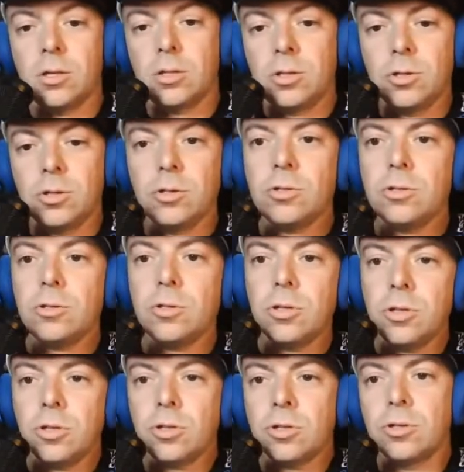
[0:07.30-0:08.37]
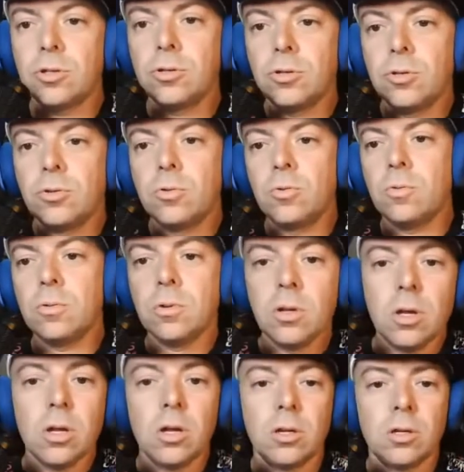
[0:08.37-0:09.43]
Do do do
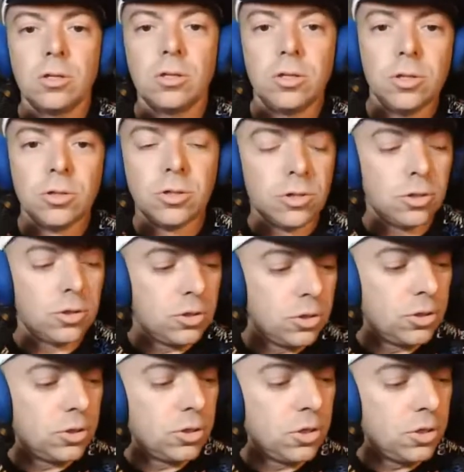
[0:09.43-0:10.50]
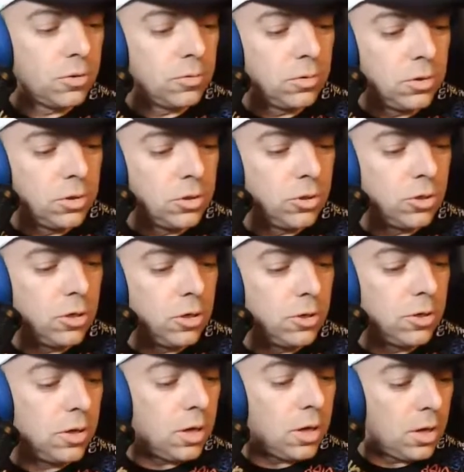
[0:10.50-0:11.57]
do do do do do do do do.